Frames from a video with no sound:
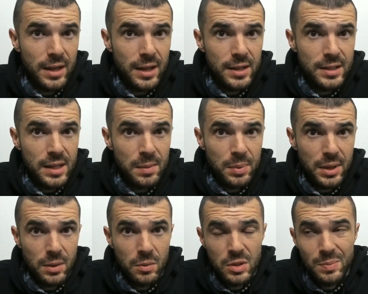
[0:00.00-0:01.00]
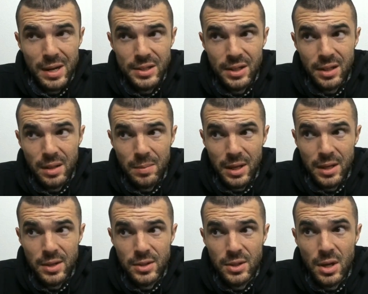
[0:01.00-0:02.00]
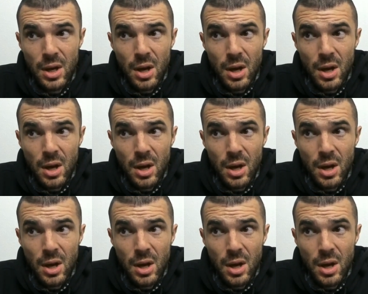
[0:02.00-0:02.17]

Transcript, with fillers: ENTP, which basically means